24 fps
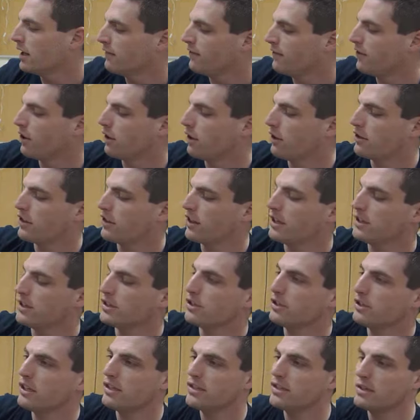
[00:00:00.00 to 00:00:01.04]
A few other things,
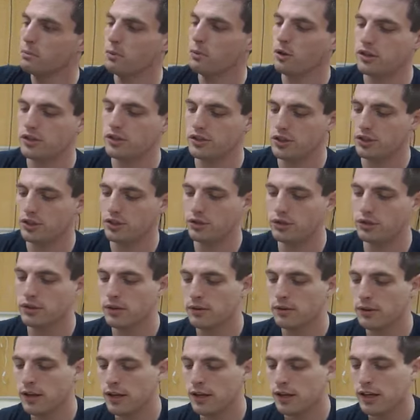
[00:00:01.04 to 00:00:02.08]
you'll need some wood screws
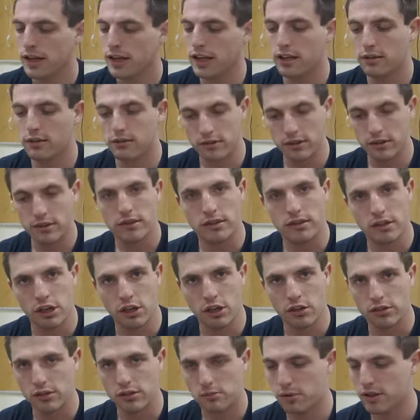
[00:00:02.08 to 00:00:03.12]
and
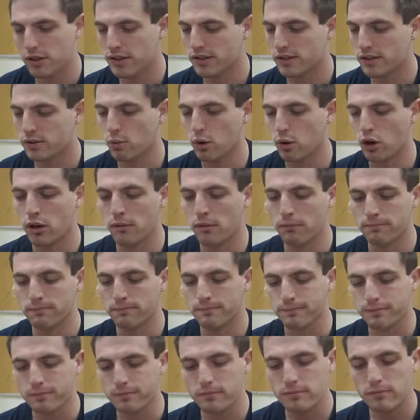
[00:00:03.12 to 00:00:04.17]
some pieces of wood.
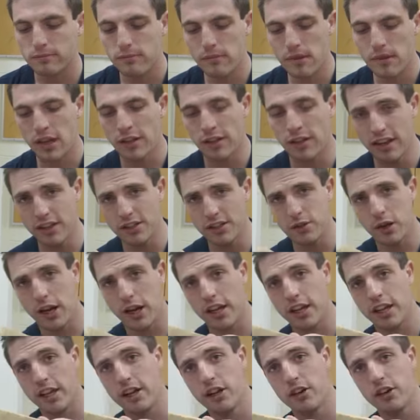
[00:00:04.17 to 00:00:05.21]
This
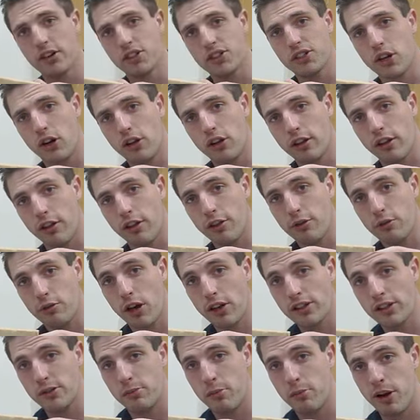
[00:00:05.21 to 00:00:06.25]
right here is called a
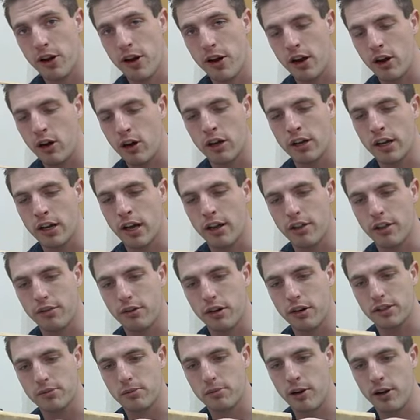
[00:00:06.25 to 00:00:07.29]
thrust bearing, or not a
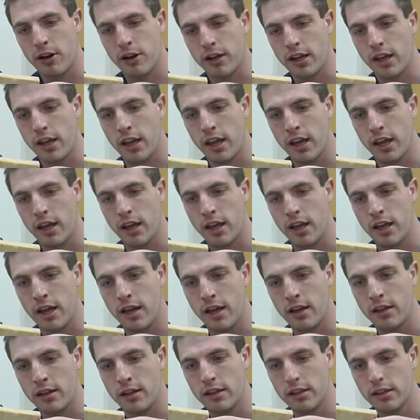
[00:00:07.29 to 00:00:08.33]
thrust bearing,
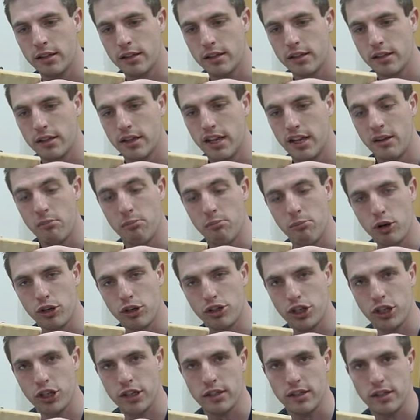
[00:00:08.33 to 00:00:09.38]
a
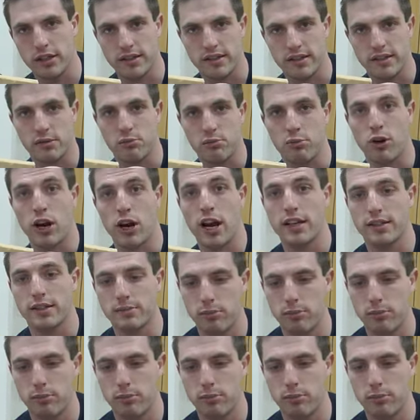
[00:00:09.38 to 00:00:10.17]
bushing. This is a brass